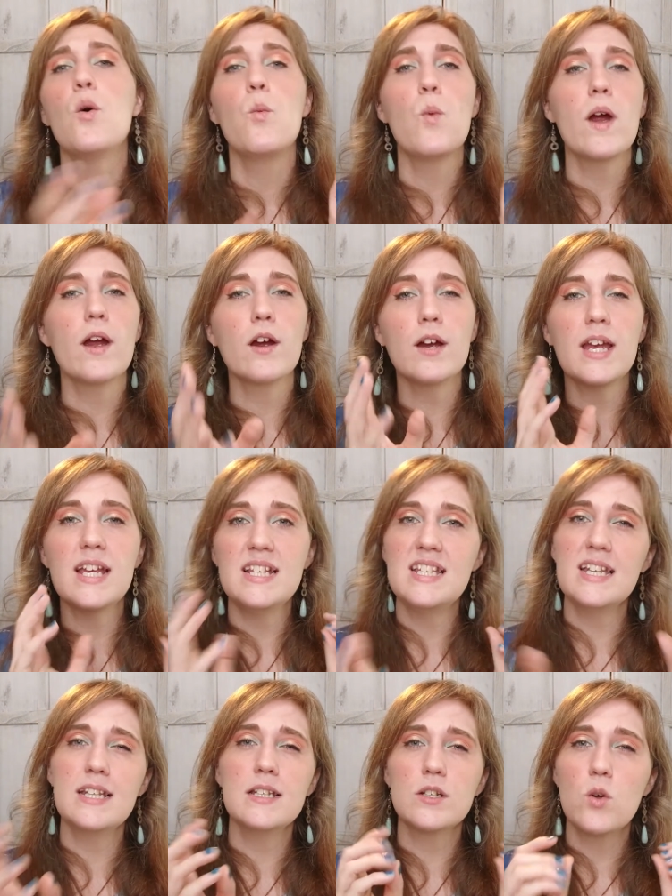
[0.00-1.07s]
where it
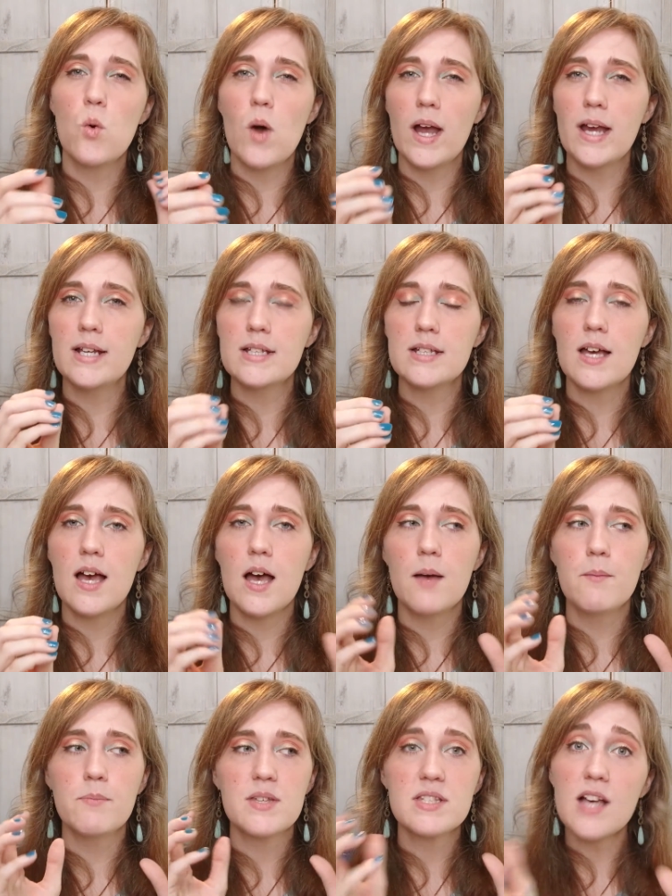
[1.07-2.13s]
didn't quite,
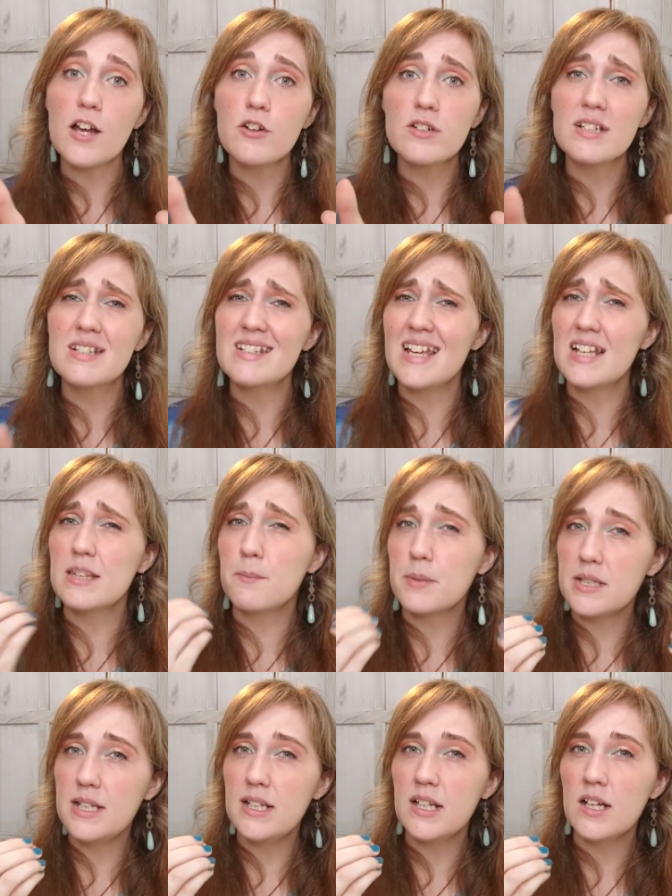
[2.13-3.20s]
the solder didn't take the
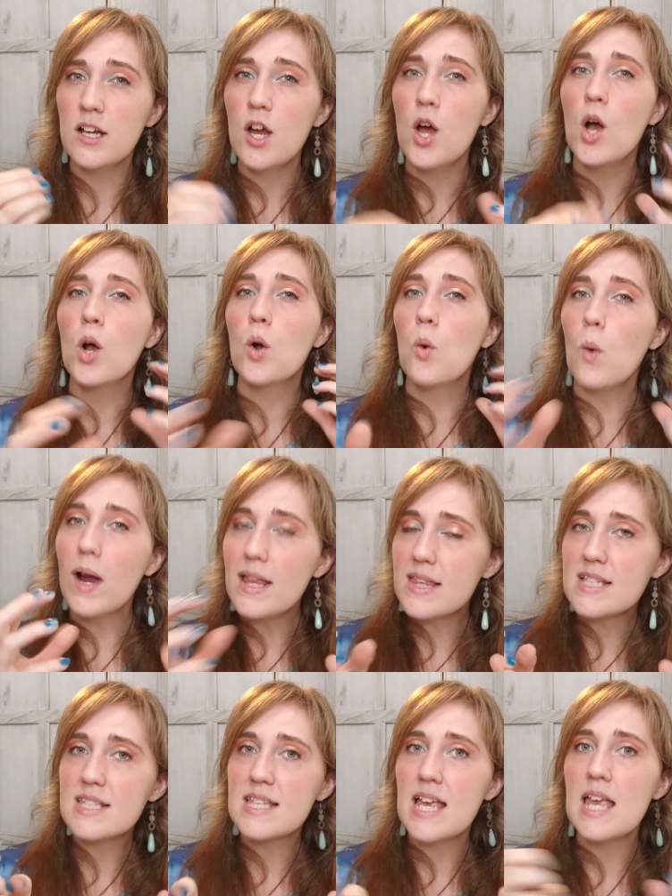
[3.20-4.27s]
patina quite
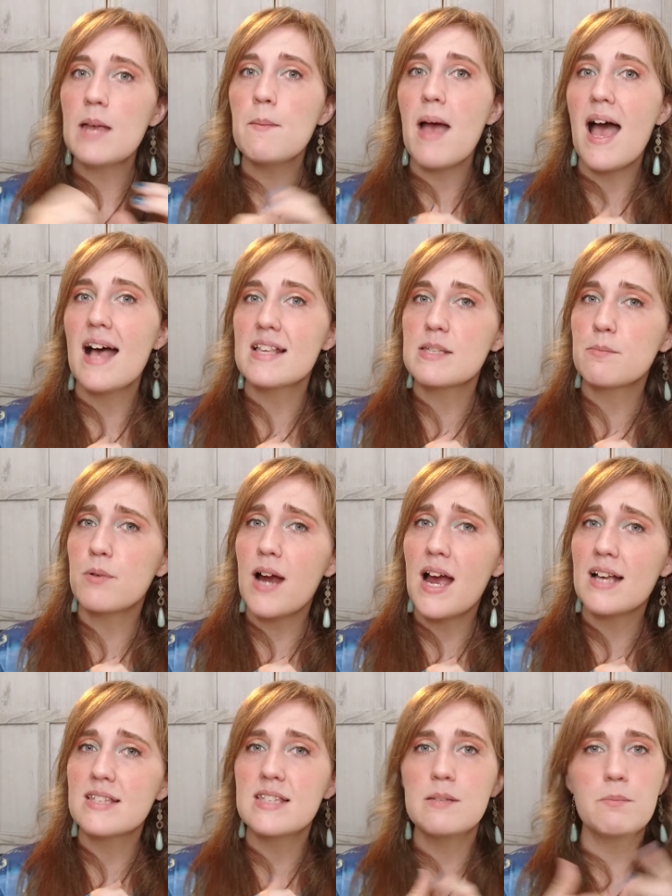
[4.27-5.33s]
the same as the
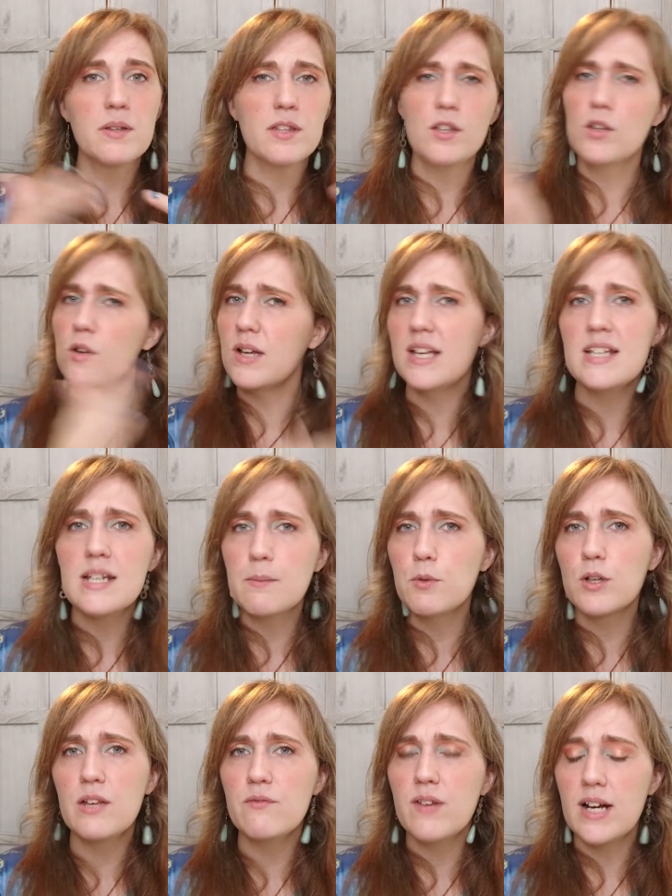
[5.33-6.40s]
brass did, but it ended up
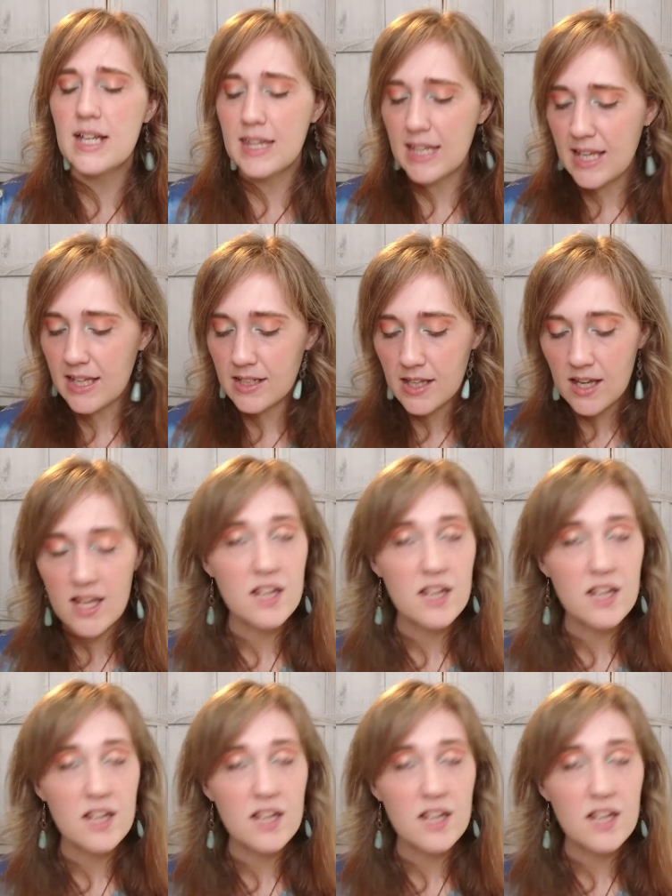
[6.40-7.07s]
looking fine at the end.